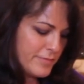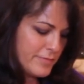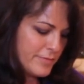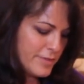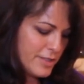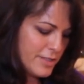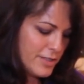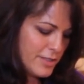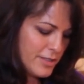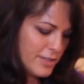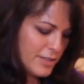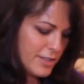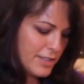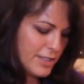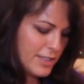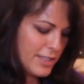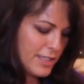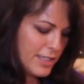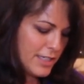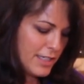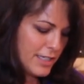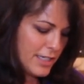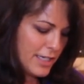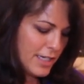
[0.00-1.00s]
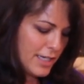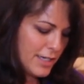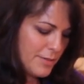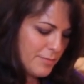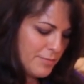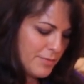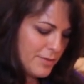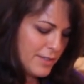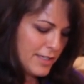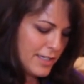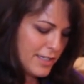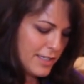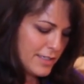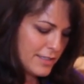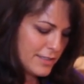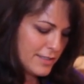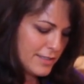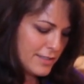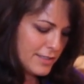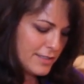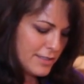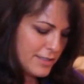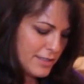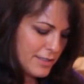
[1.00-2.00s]
just looking like
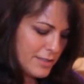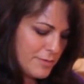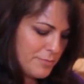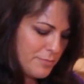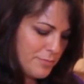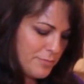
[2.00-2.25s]
eggplant to this